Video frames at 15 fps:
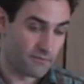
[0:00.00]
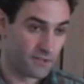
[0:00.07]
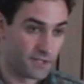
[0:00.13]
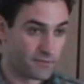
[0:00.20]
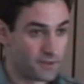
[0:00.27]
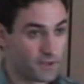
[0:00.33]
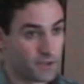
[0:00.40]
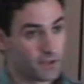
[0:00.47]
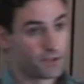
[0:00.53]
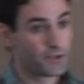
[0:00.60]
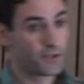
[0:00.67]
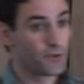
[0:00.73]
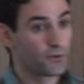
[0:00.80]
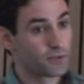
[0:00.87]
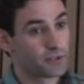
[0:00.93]
which we
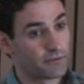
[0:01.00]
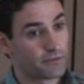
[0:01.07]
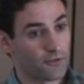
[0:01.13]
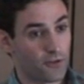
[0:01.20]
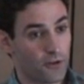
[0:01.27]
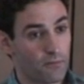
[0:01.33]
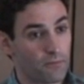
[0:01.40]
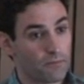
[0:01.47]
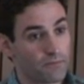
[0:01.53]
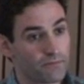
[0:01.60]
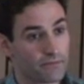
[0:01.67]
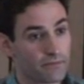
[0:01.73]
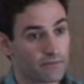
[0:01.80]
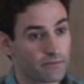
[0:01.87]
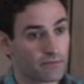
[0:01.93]
induce from
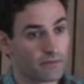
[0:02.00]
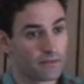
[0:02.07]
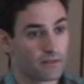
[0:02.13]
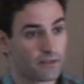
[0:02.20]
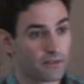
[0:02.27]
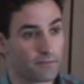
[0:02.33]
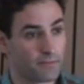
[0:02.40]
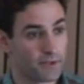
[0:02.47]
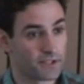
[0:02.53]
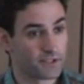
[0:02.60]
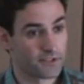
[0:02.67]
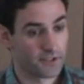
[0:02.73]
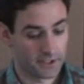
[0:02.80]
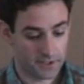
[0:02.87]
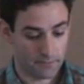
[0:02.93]
the bidding
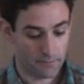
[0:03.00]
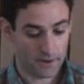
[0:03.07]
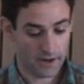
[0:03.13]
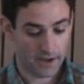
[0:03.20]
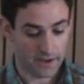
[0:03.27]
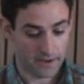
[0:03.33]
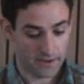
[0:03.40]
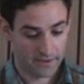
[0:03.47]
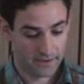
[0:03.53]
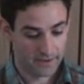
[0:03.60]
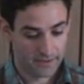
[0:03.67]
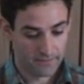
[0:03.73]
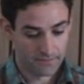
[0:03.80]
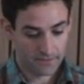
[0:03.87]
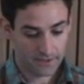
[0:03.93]
strategy pi,
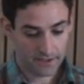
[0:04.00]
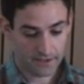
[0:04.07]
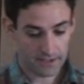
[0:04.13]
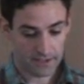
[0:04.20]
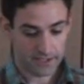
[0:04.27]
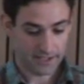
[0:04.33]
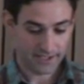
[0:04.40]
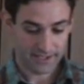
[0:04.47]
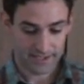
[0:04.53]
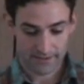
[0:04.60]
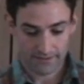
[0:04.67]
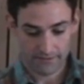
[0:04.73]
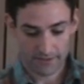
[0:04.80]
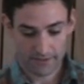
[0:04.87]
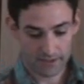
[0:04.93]

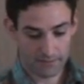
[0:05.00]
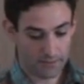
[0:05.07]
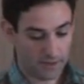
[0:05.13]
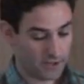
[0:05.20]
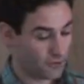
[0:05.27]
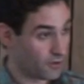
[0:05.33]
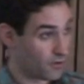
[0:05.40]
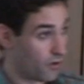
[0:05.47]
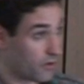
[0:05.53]
consist, well, depend on